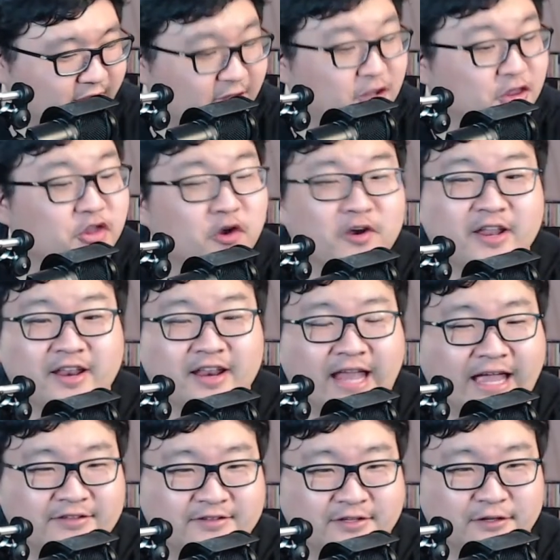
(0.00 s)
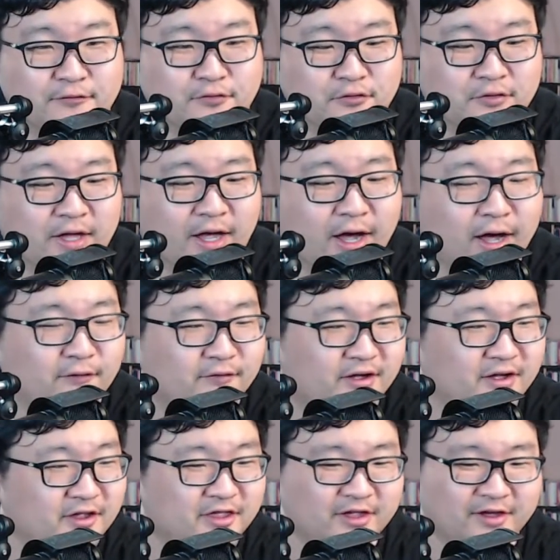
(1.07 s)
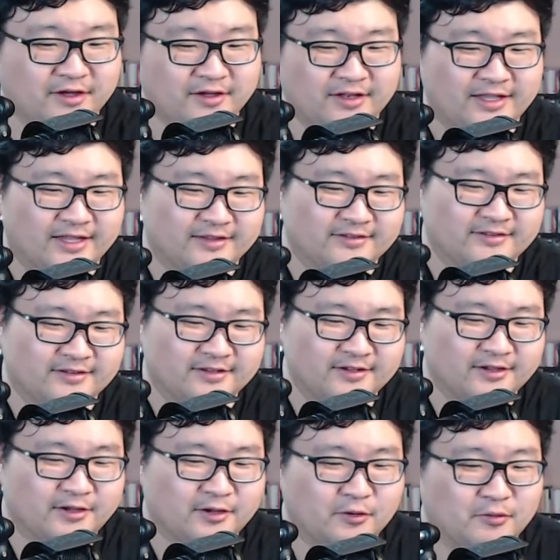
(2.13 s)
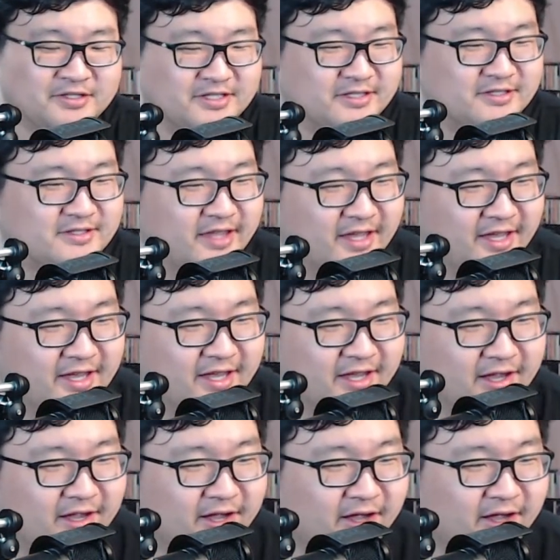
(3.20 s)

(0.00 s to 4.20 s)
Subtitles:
the third and last seafood of the list, which is the